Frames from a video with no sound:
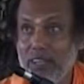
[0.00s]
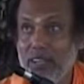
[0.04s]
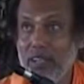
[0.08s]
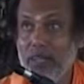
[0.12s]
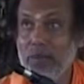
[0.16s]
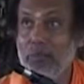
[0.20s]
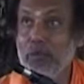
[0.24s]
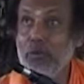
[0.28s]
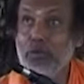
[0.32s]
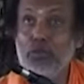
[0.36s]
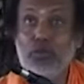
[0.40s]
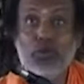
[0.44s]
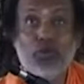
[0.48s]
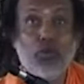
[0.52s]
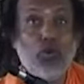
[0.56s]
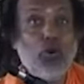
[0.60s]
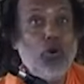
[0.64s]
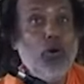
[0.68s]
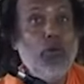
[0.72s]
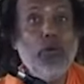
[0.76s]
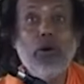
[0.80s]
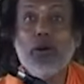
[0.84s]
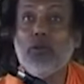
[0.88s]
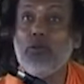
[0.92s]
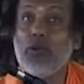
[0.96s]
If you do
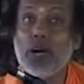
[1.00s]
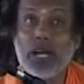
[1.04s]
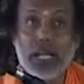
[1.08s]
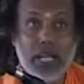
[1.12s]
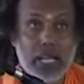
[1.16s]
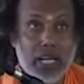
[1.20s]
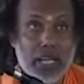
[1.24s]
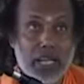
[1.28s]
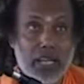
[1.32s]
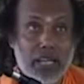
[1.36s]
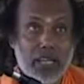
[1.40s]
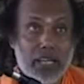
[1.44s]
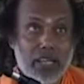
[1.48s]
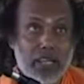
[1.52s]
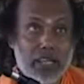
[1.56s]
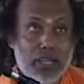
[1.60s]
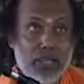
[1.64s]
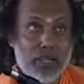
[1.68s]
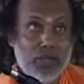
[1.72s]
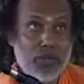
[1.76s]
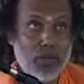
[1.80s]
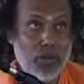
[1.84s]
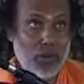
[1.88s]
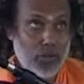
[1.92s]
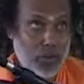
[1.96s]
overworking,
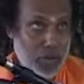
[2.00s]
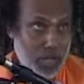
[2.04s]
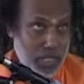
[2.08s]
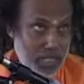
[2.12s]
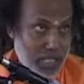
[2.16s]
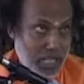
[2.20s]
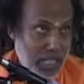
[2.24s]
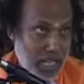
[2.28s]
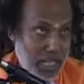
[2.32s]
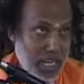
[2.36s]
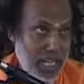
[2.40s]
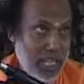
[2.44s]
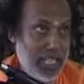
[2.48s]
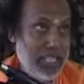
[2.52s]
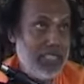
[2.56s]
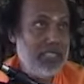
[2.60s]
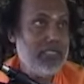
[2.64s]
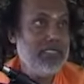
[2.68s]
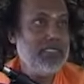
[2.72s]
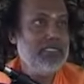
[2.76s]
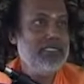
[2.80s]
your body shall die.